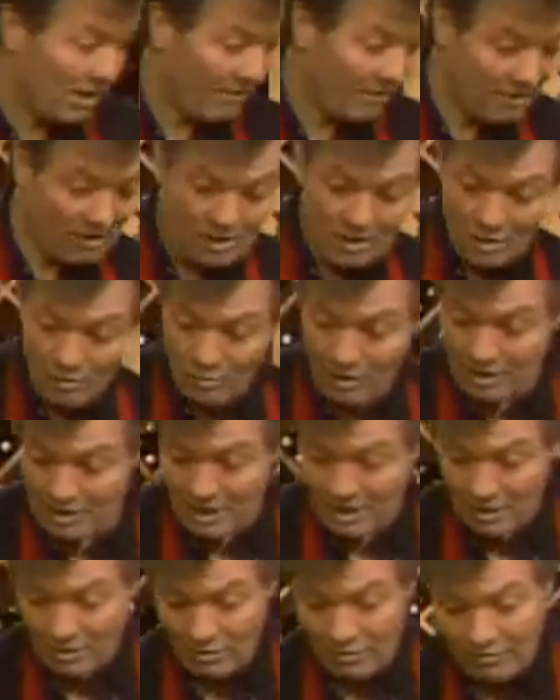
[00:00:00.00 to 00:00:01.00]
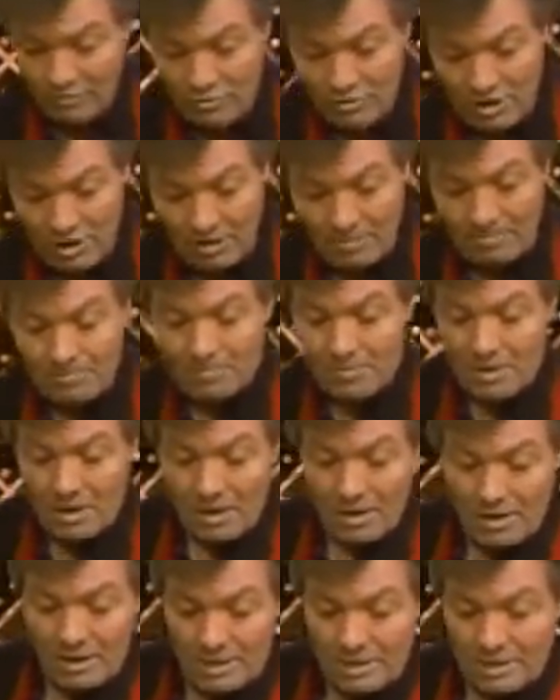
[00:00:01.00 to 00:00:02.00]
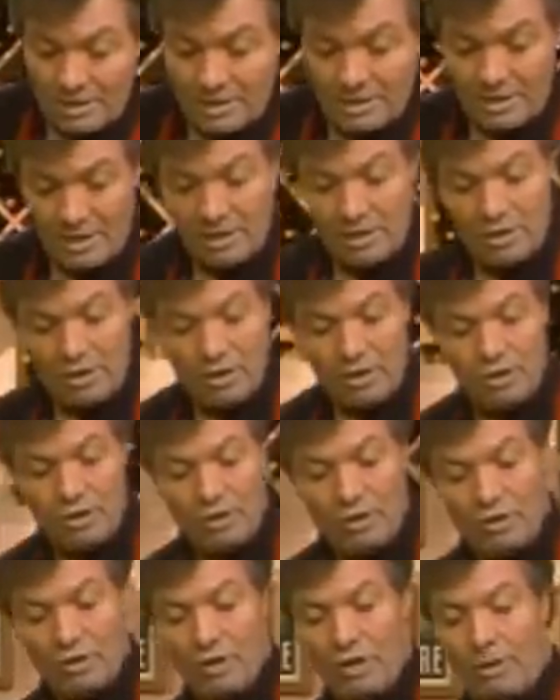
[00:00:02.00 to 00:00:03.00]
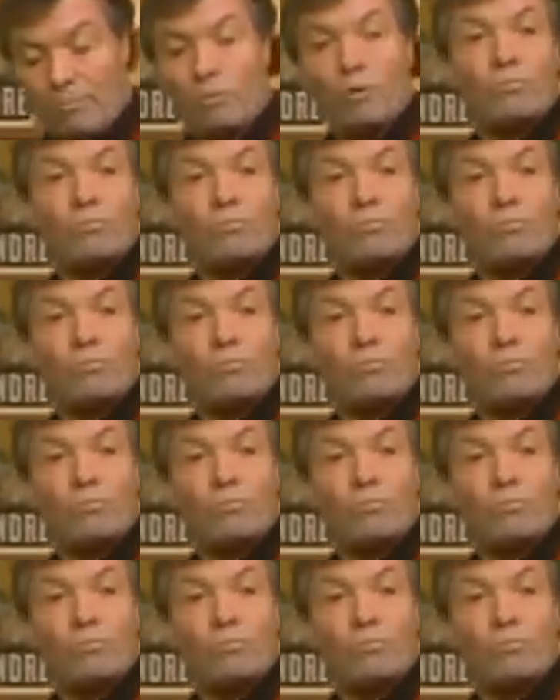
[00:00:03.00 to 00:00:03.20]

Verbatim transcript: have quite a lot of cookie. This, I'm